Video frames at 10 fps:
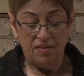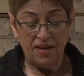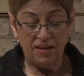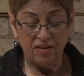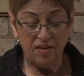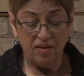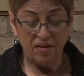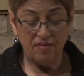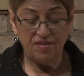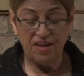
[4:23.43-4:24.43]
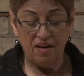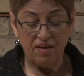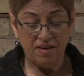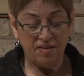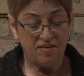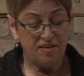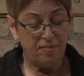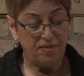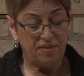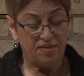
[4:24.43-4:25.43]
That look of dark
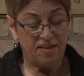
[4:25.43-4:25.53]
acceptance,